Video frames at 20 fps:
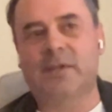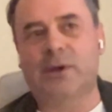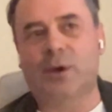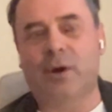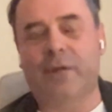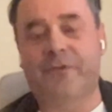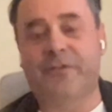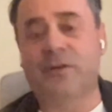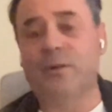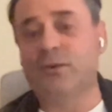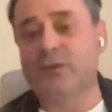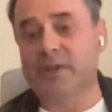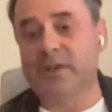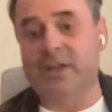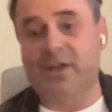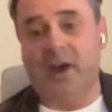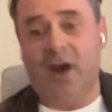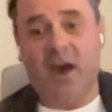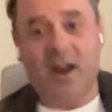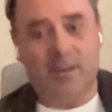a fusion
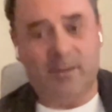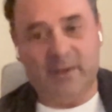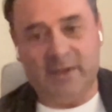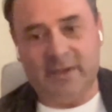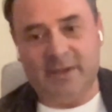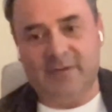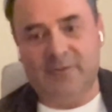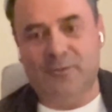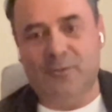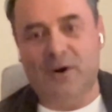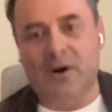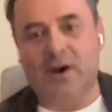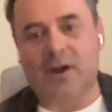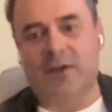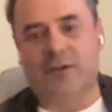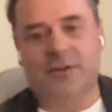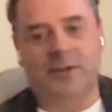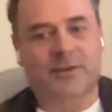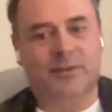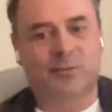economy where
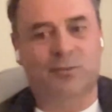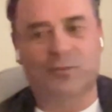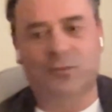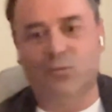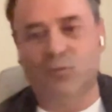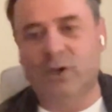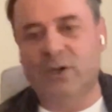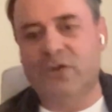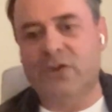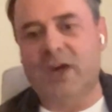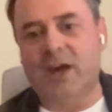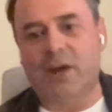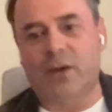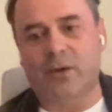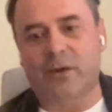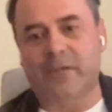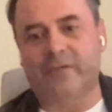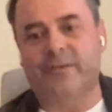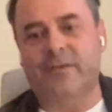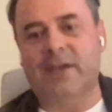it's just
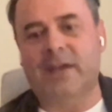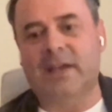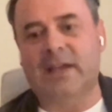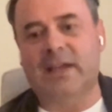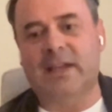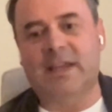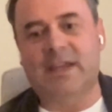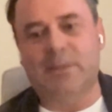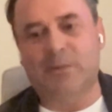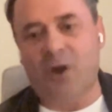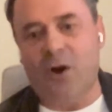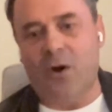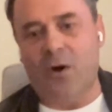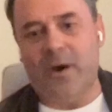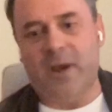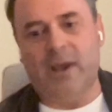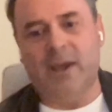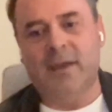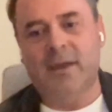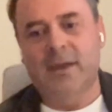regenerative and can keep
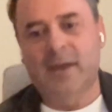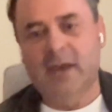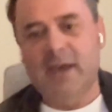going